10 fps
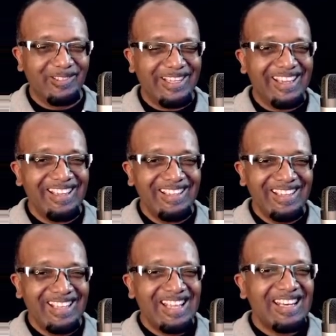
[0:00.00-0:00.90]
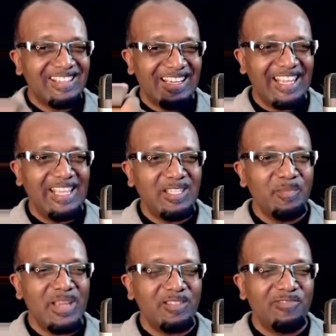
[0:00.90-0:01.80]
okay, there's an
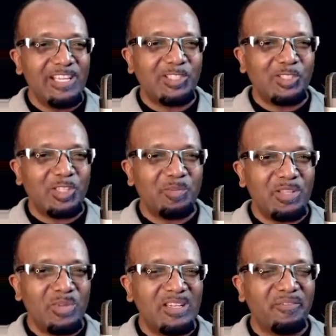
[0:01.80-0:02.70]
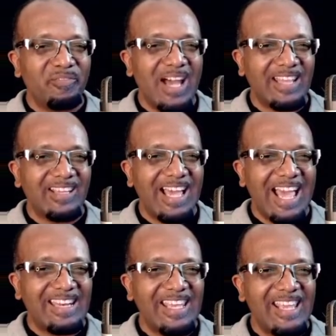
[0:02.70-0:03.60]
intimate relationship between the Father
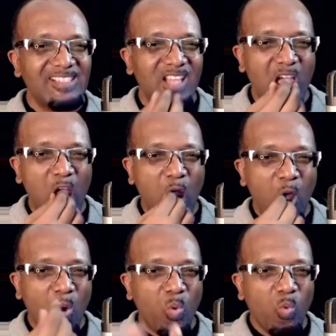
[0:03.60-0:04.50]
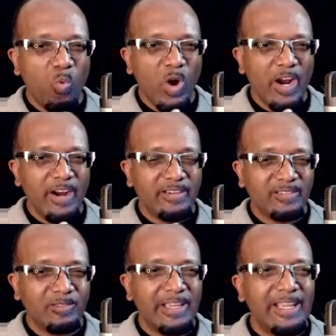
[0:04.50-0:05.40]
and His
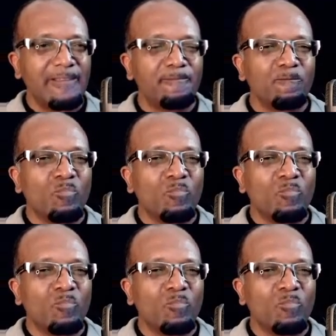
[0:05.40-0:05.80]
Word, okay?